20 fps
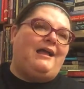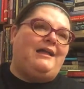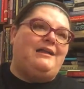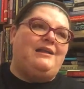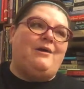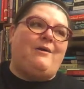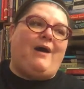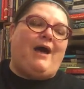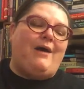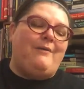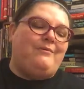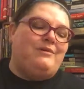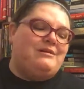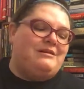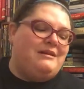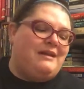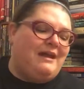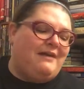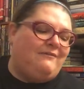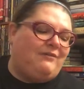you know, I would
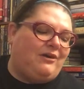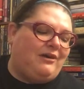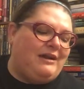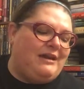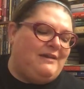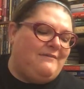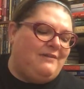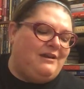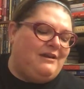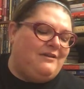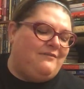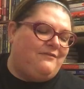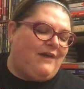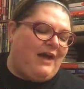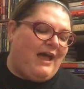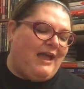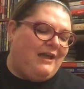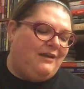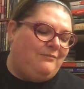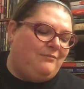never, even if
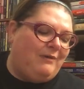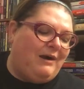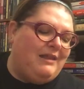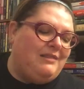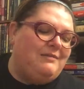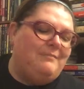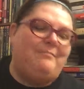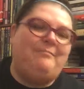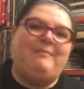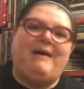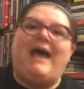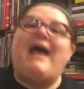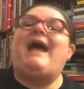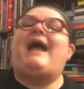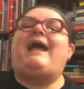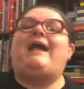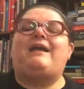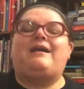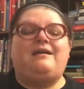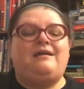I had read the
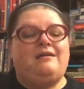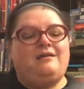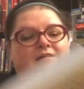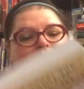back,